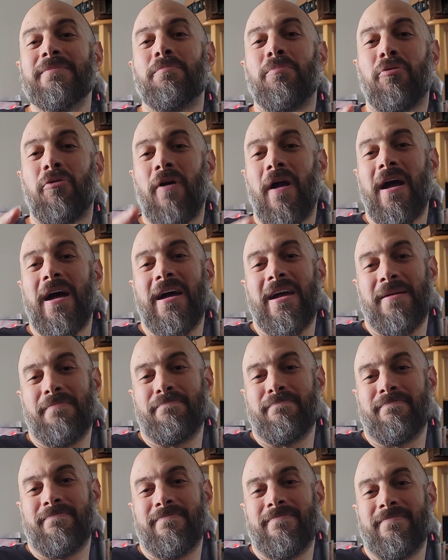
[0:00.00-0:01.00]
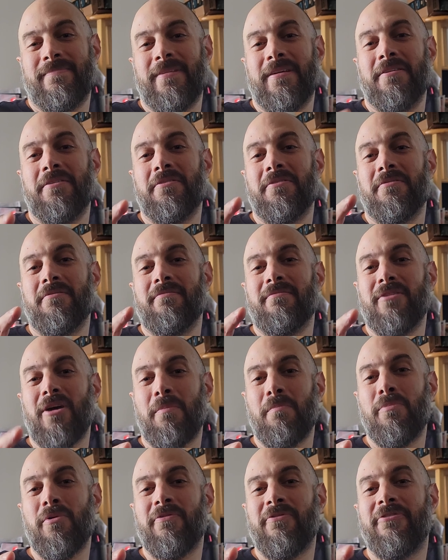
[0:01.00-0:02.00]
Prime,
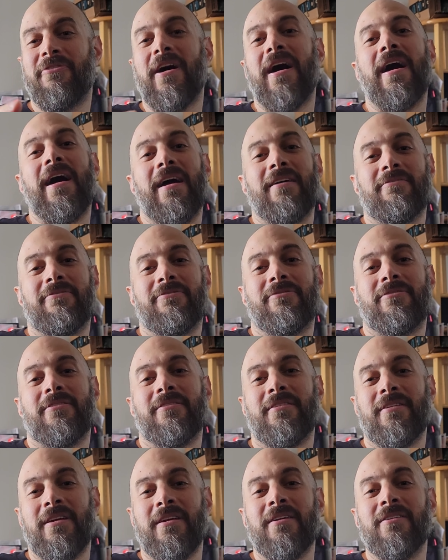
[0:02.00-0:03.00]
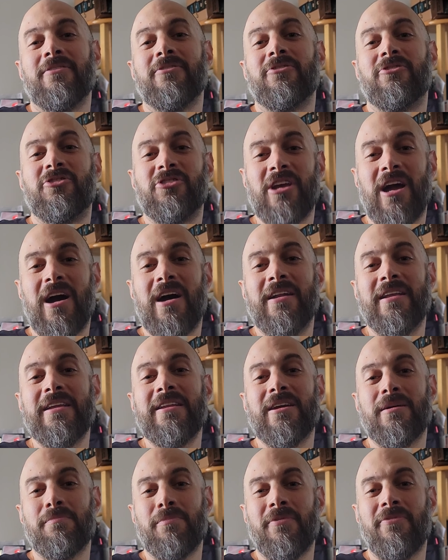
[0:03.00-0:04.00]
number 5. Johnny
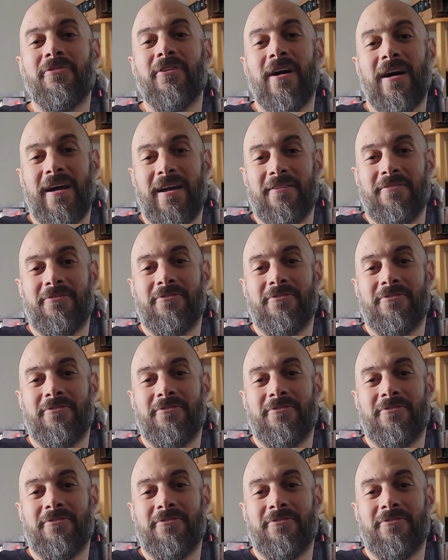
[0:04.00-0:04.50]
number 5.